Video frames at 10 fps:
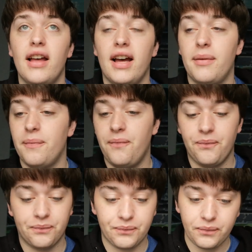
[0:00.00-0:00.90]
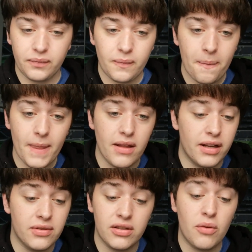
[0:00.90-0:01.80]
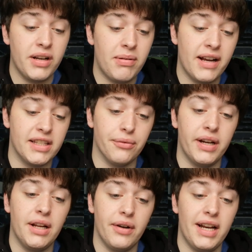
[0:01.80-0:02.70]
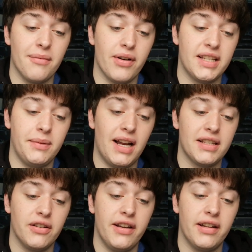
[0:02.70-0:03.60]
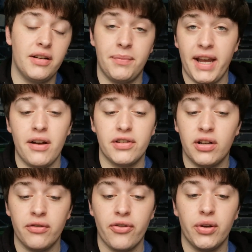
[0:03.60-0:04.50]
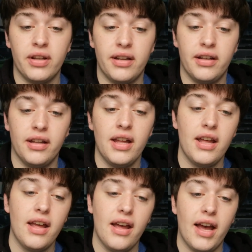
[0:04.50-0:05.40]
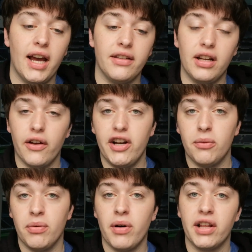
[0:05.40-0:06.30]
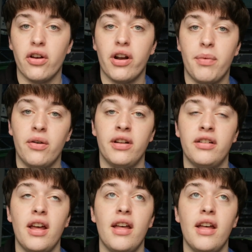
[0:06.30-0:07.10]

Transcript: Um, there was so many players that really, really impressed me last night. And to begin, I was going to run through the uh, the lineup and what I thought about it.